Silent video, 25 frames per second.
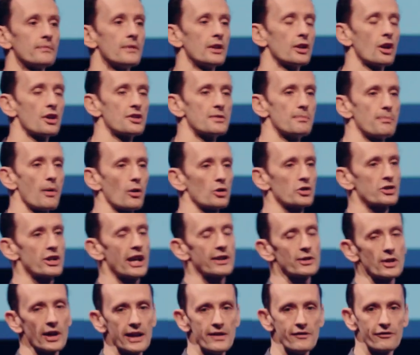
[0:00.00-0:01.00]
You go to
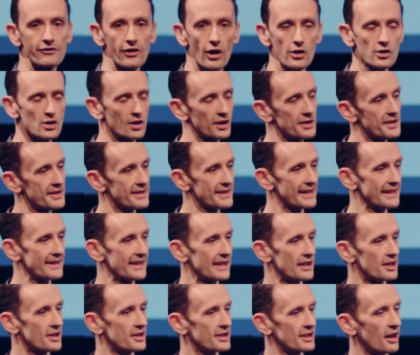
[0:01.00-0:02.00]
blockchain.info, you can see
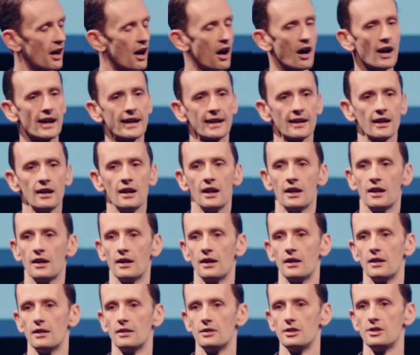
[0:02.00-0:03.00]
the entire
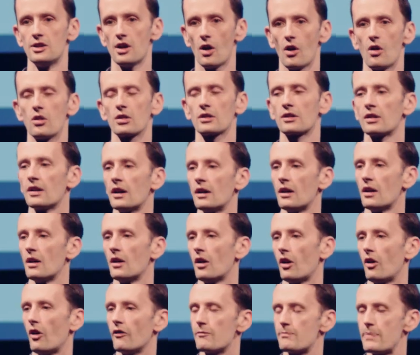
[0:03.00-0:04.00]
log
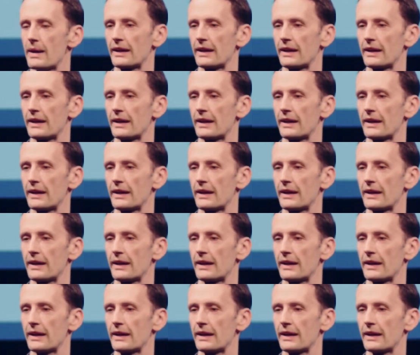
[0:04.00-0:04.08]
of